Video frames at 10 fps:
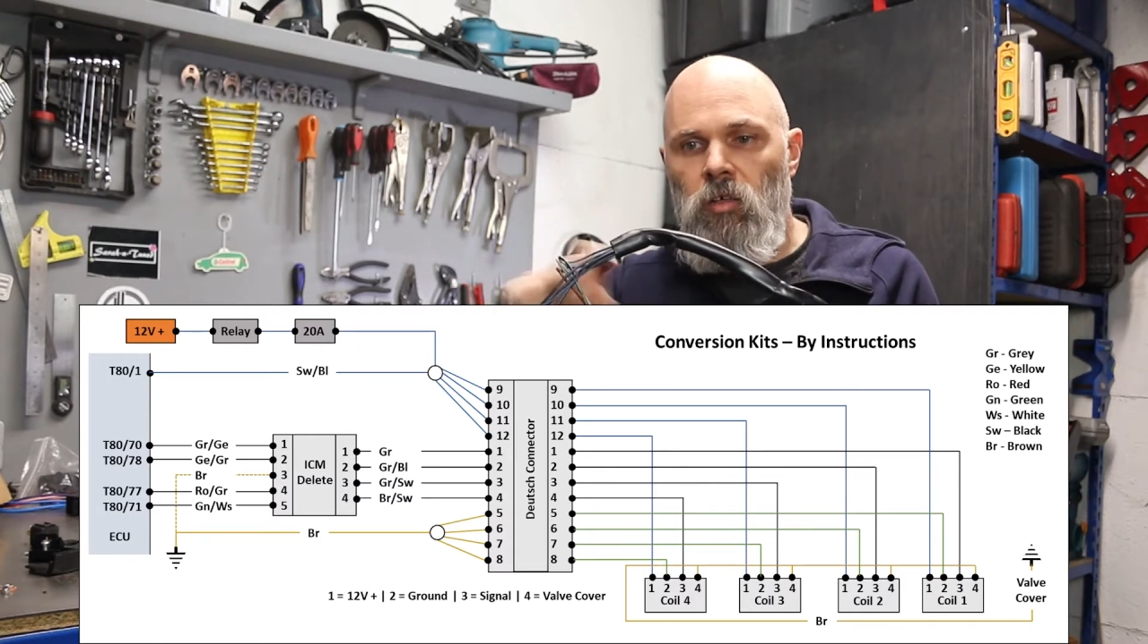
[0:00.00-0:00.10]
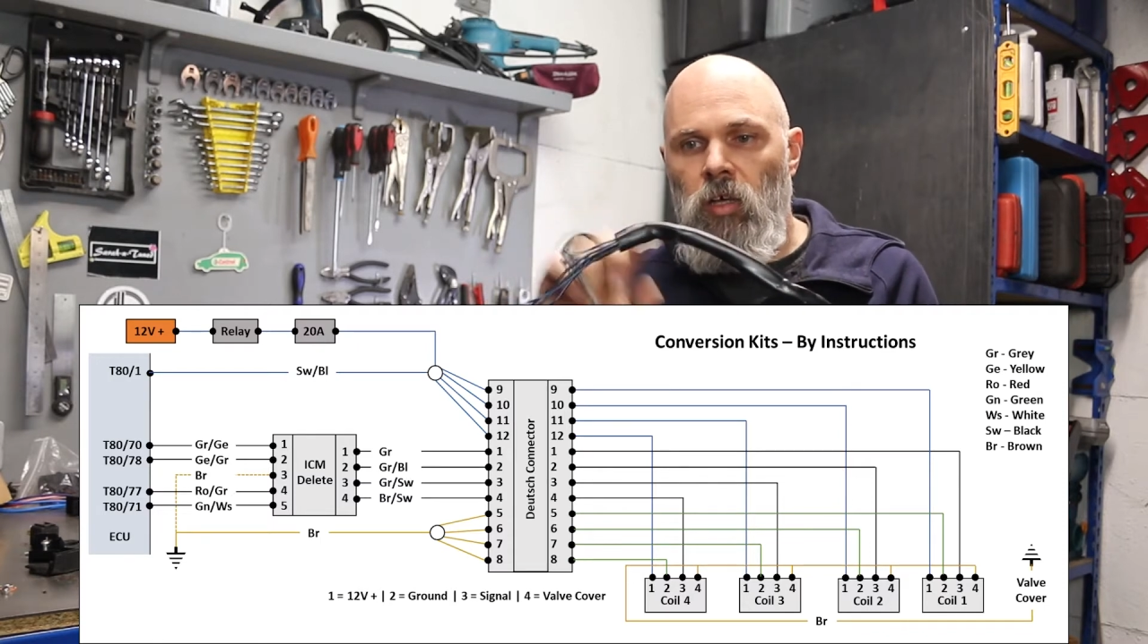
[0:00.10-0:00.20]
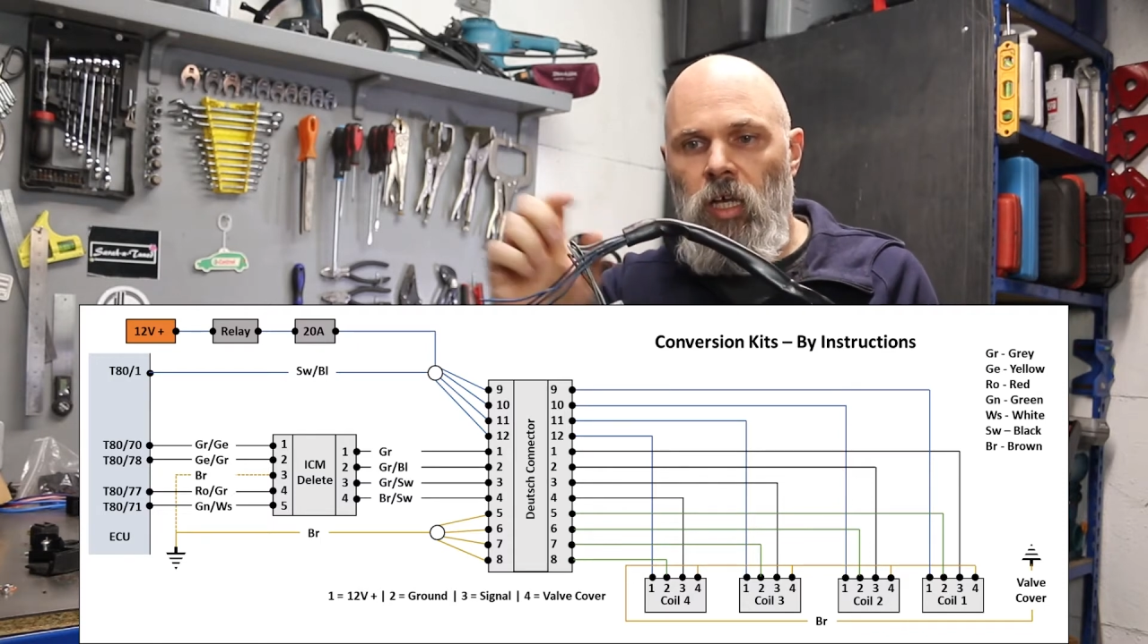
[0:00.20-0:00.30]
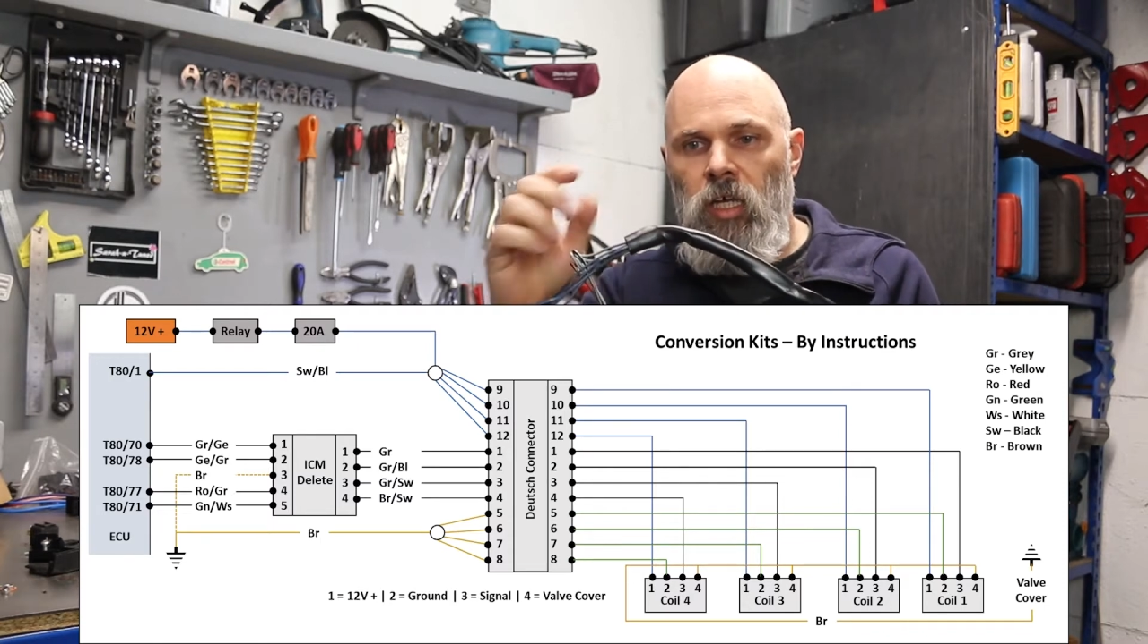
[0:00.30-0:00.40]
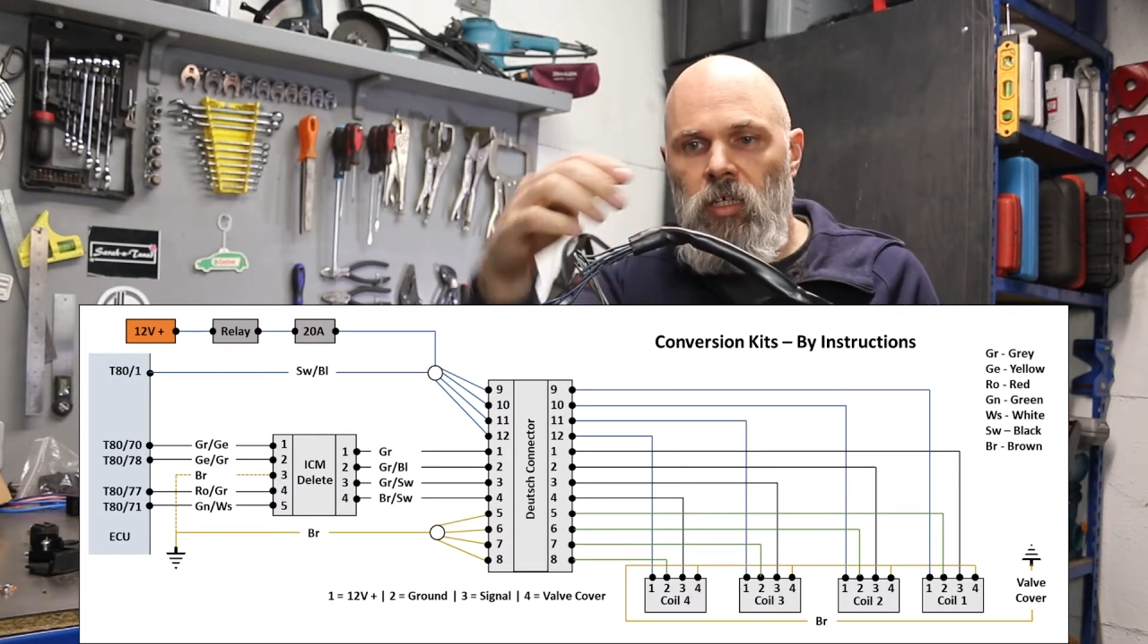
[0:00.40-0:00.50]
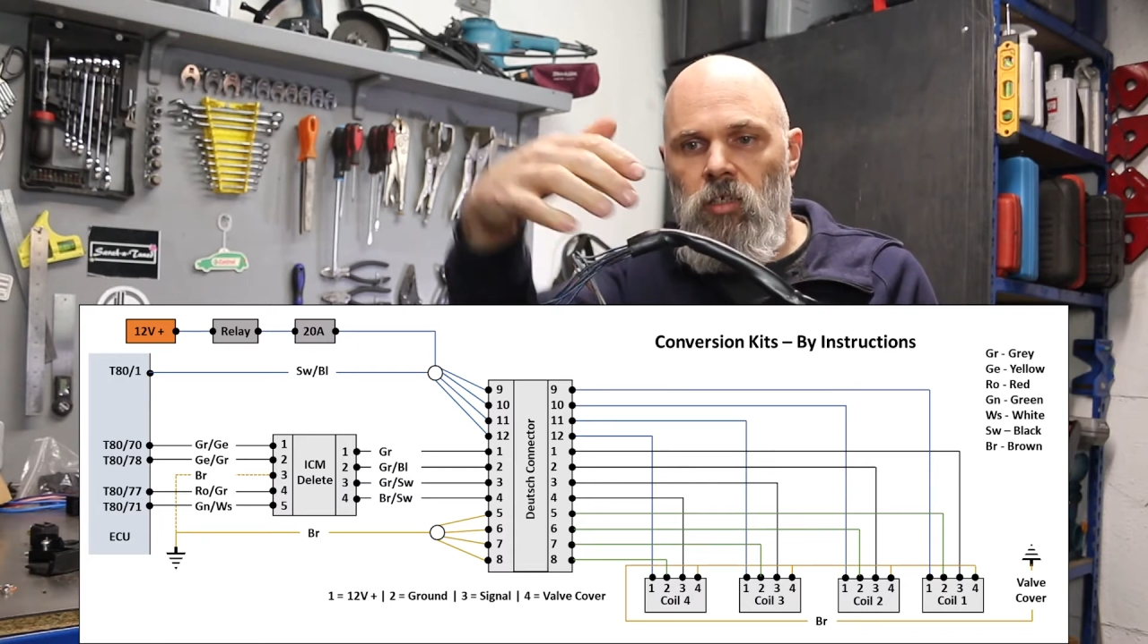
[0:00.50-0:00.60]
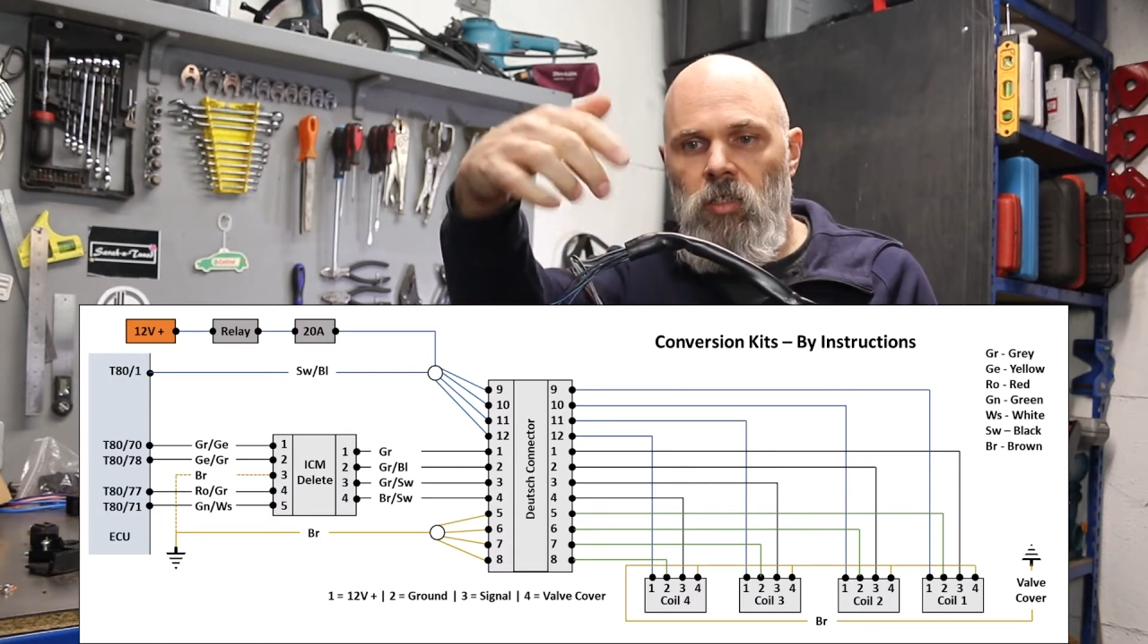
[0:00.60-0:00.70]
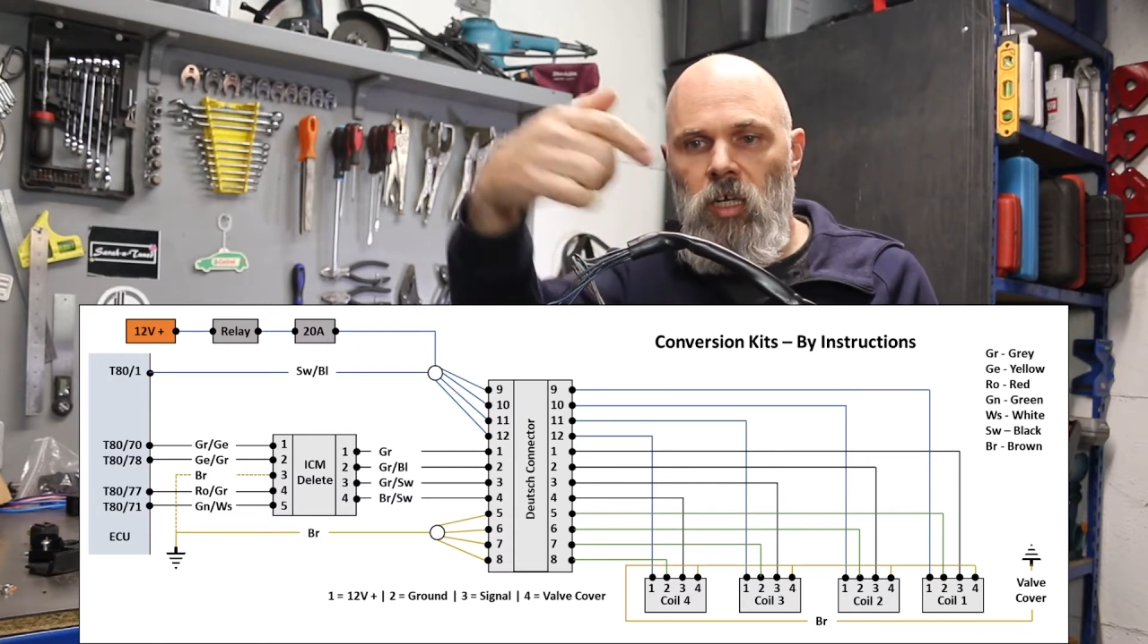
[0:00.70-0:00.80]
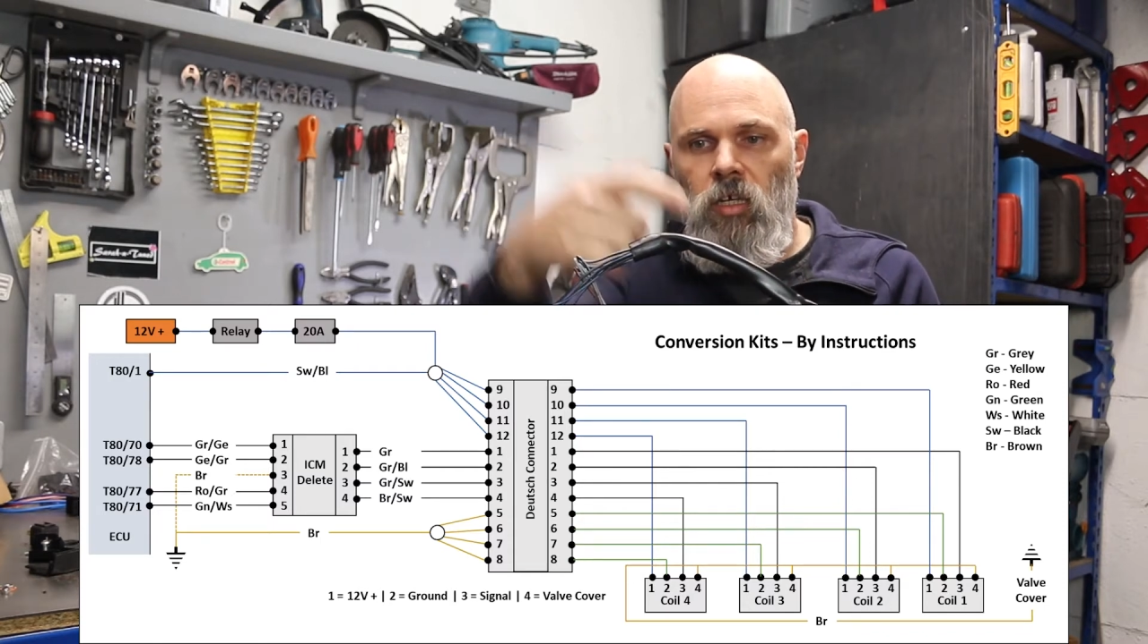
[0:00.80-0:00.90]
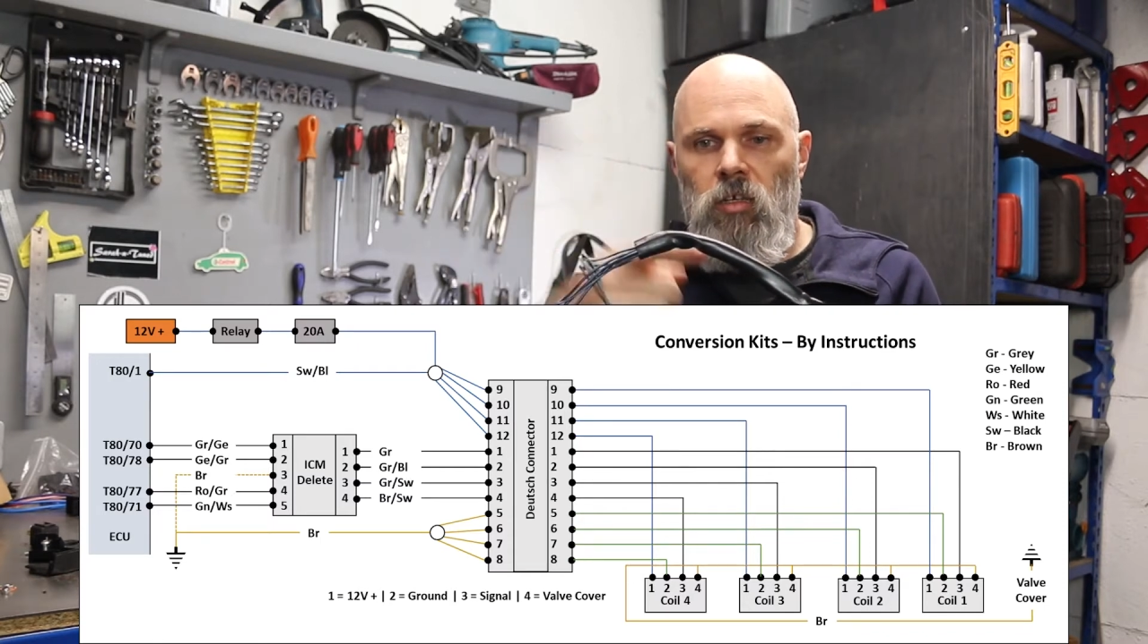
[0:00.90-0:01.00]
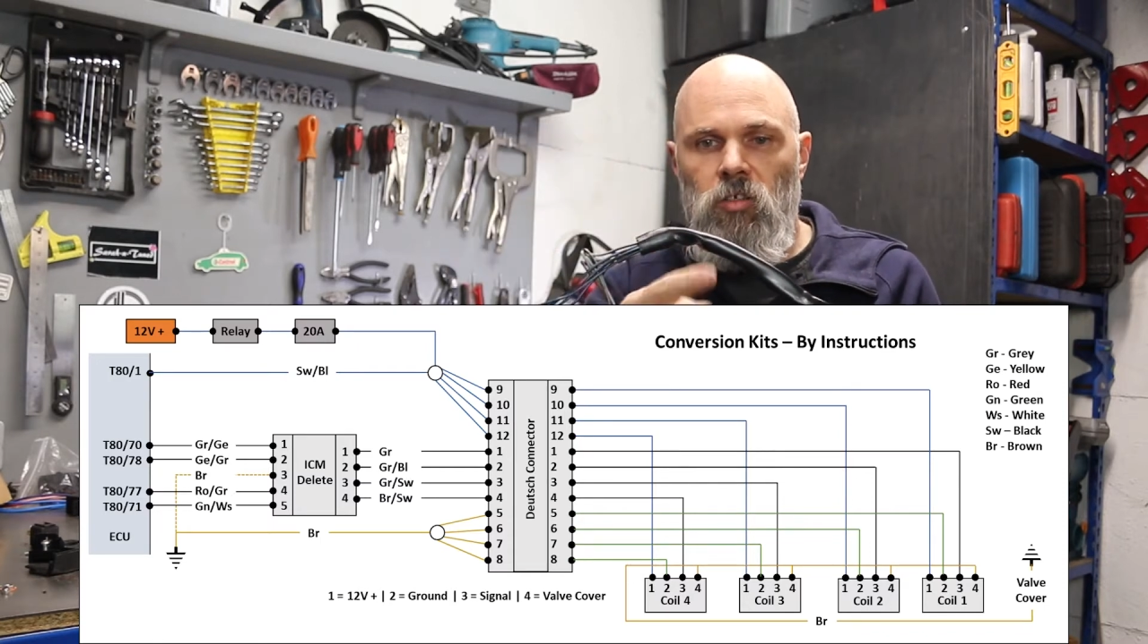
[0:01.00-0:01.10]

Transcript: and then